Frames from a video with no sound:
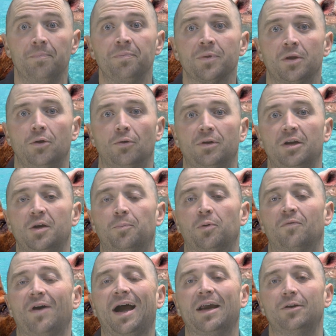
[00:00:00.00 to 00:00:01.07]
You'll need to
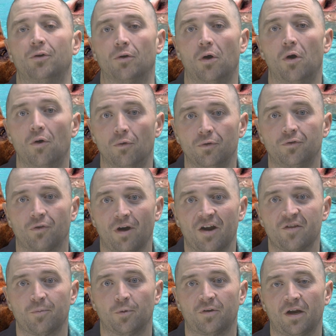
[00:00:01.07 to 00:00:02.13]
provide your own
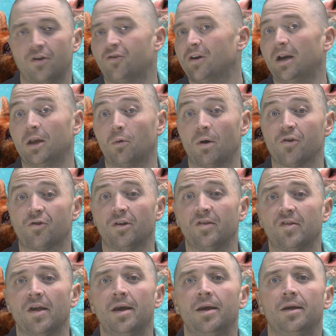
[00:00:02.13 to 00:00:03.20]
transportation. Any
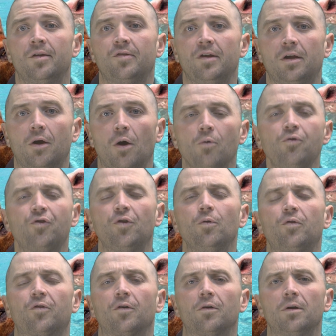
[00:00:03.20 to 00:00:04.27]
questions? See Coach
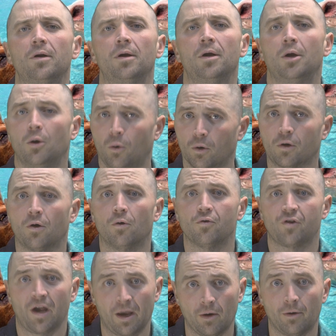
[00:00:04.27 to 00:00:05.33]
Schuster or Coach
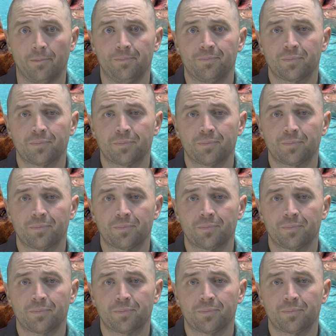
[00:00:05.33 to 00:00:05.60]
Hale.